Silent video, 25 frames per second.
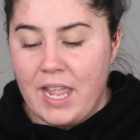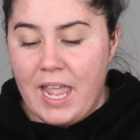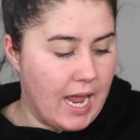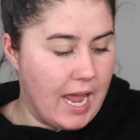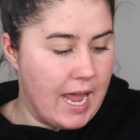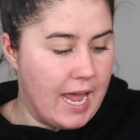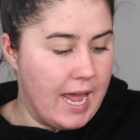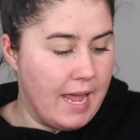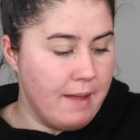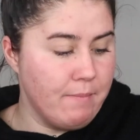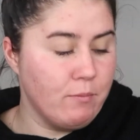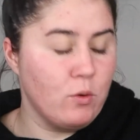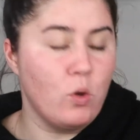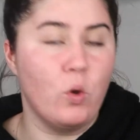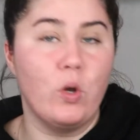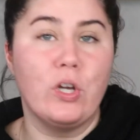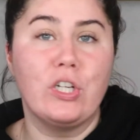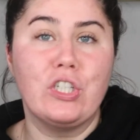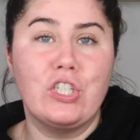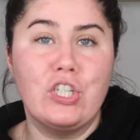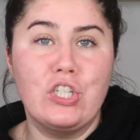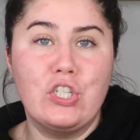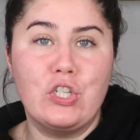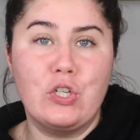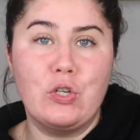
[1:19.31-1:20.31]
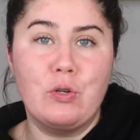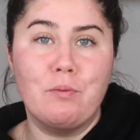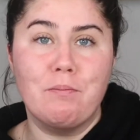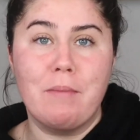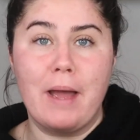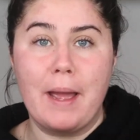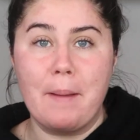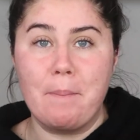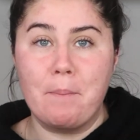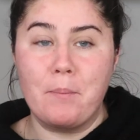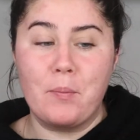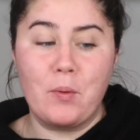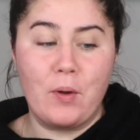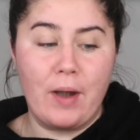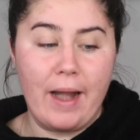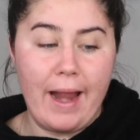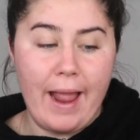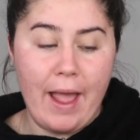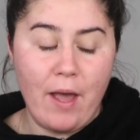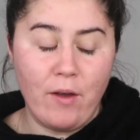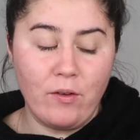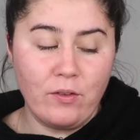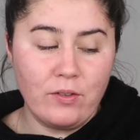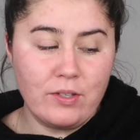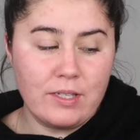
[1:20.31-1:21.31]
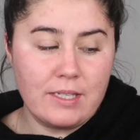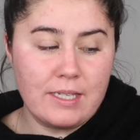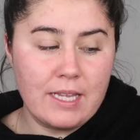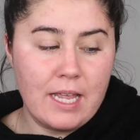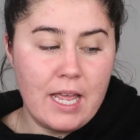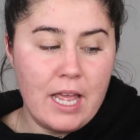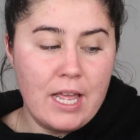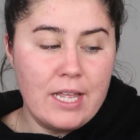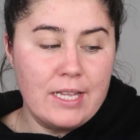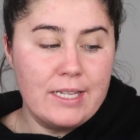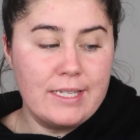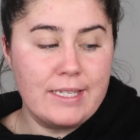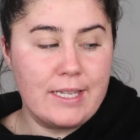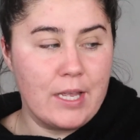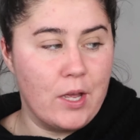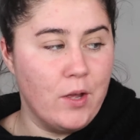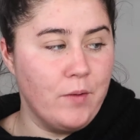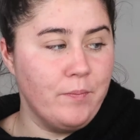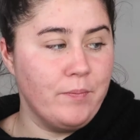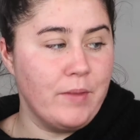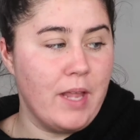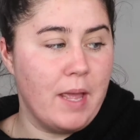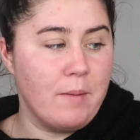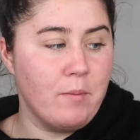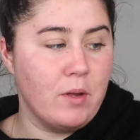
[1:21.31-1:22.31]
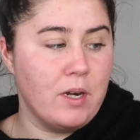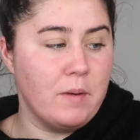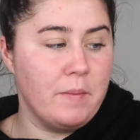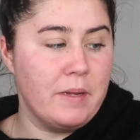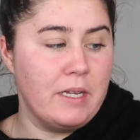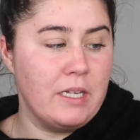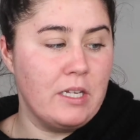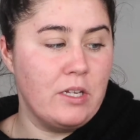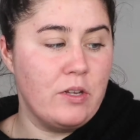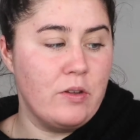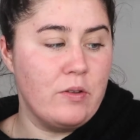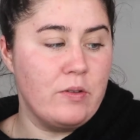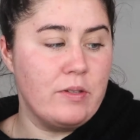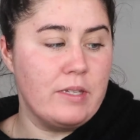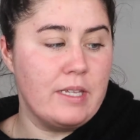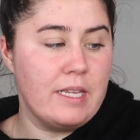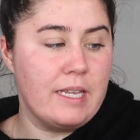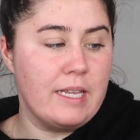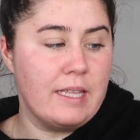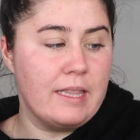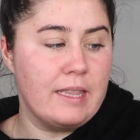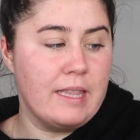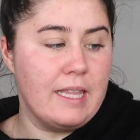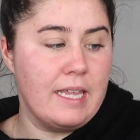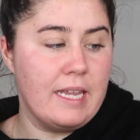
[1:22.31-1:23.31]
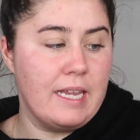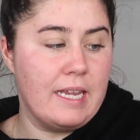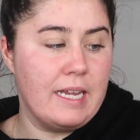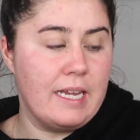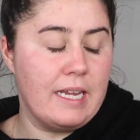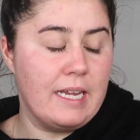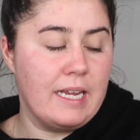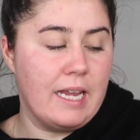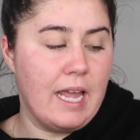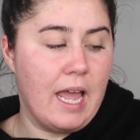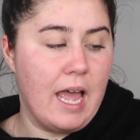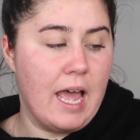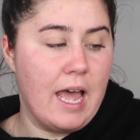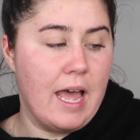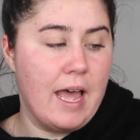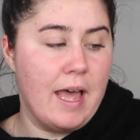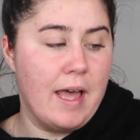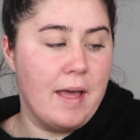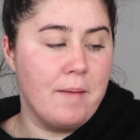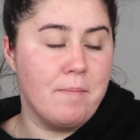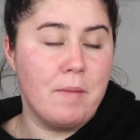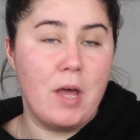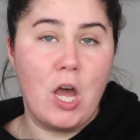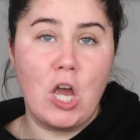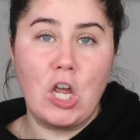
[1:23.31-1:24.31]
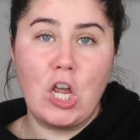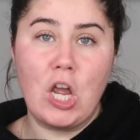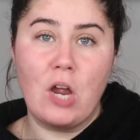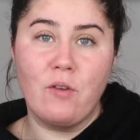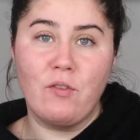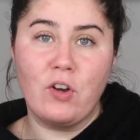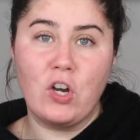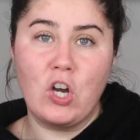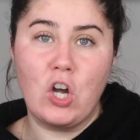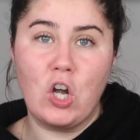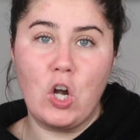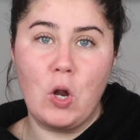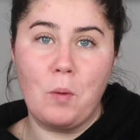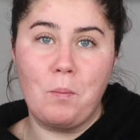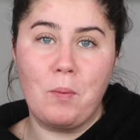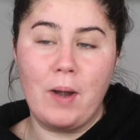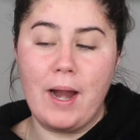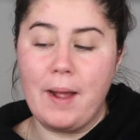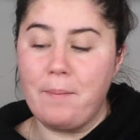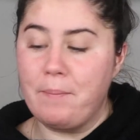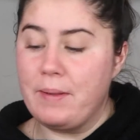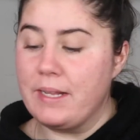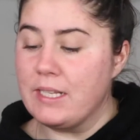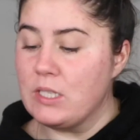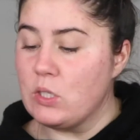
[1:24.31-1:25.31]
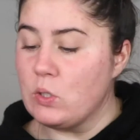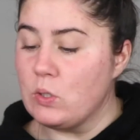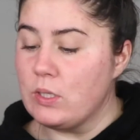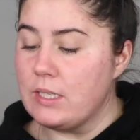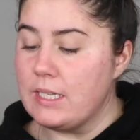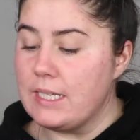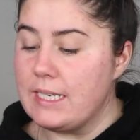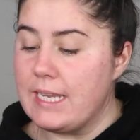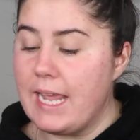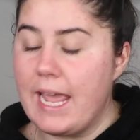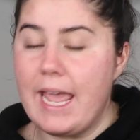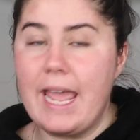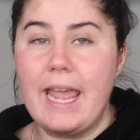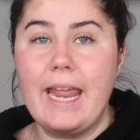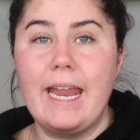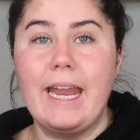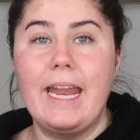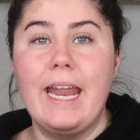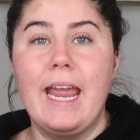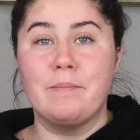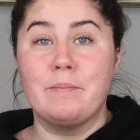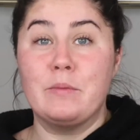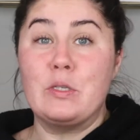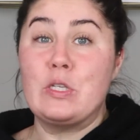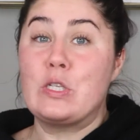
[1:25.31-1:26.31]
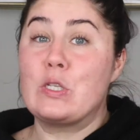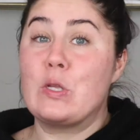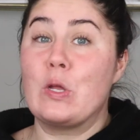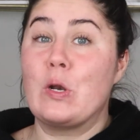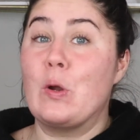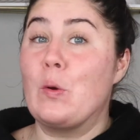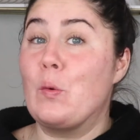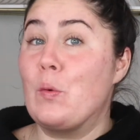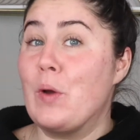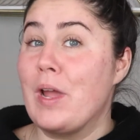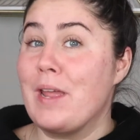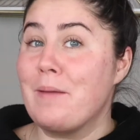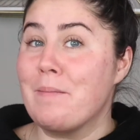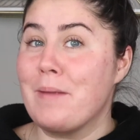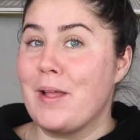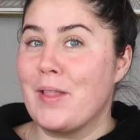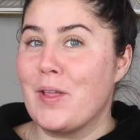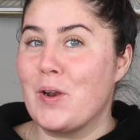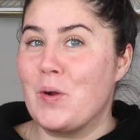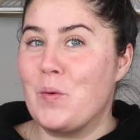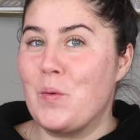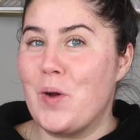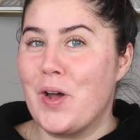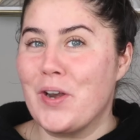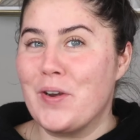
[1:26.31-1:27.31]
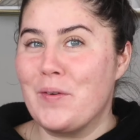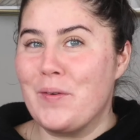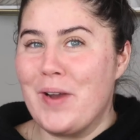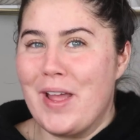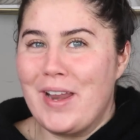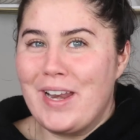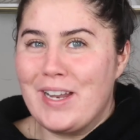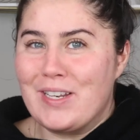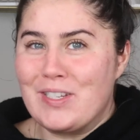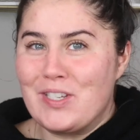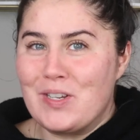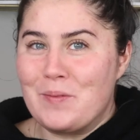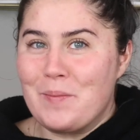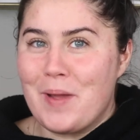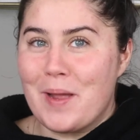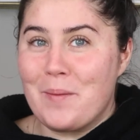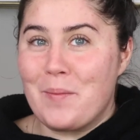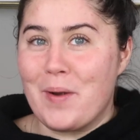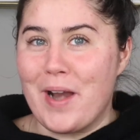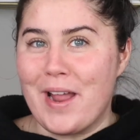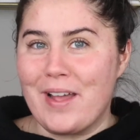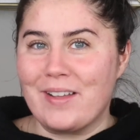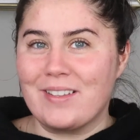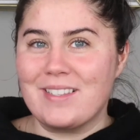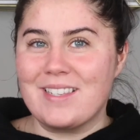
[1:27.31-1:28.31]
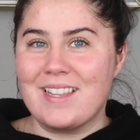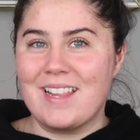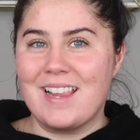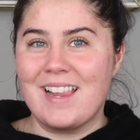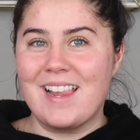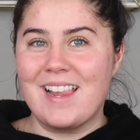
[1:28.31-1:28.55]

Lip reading: I'm going to do my brows. So I'm going to be using the CoverGirl brow pencil today. I'm just going to wave my little wand around and do my brows.